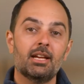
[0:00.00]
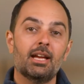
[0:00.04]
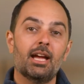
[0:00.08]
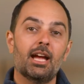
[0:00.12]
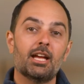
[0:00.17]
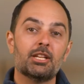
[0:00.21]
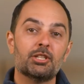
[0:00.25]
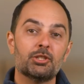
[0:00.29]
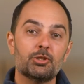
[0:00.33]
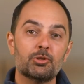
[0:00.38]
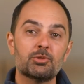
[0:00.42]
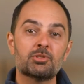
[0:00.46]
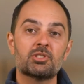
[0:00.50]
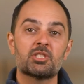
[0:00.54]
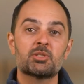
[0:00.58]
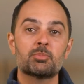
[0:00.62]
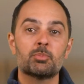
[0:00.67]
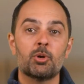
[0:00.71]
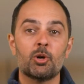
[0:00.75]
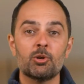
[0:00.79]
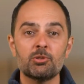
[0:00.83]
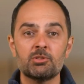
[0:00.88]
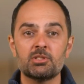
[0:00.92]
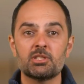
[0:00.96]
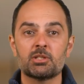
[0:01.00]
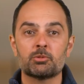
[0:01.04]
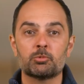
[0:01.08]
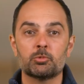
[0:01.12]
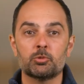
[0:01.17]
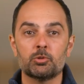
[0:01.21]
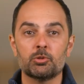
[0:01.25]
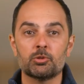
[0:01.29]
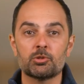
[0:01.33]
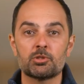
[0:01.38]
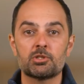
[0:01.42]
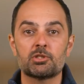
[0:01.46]
and uses posting
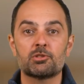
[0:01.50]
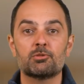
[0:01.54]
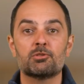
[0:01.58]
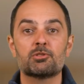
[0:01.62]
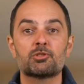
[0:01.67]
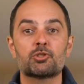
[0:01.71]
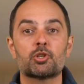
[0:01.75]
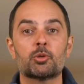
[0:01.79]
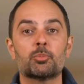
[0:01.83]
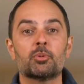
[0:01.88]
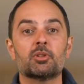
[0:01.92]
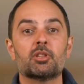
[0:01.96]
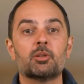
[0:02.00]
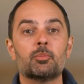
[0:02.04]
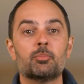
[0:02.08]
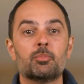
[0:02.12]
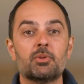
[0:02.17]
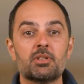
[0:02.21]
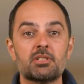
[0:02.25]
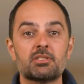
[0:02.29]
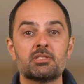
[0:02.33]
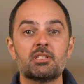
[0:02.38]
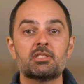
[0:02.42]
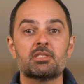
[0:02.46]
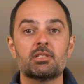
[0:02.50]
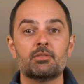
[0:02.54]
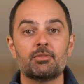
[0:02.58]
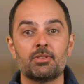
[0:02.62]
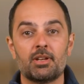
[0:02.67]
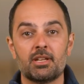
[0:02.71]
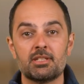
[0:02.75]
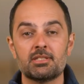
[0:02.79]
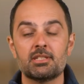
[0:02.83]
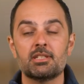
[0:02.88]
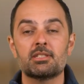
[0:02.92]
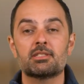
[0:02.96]
rules to interpret the business
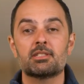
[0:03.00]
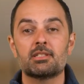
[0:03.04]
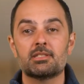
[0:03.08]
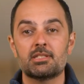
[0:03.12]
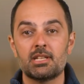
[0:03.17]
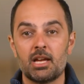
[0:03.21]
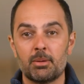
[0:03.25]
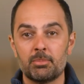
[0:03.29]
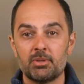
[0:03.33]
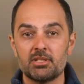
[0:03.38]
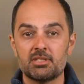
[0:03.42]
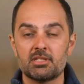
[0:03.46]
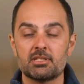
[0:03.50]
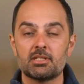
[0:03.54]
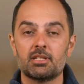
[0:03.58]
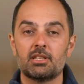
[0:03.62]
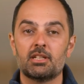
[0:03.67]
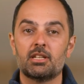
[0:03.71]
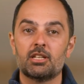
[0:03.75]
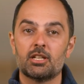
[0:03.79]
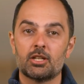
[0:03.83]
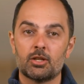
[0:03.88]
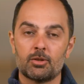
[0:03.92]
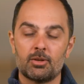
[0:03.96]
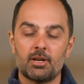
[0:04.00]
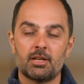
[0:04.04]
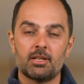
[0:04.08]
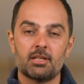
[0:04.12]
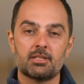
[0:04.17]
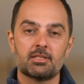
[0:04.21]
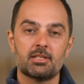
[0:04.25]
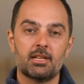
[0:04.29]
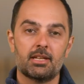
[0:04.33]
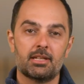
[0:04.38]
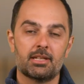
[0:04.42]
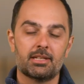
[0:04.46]
events into debits,
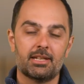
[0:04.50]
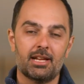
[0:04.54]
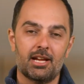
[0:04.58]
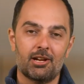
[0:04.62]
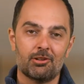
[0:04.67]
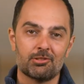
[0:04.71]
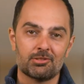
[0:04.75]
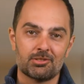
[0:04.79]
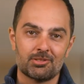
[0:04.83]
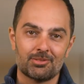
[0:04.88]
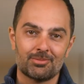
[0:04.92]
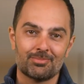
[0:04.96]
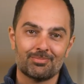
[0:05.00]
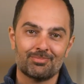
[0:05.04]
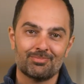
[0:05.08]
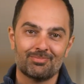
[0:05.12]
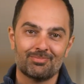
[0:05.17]
credits, and accounts.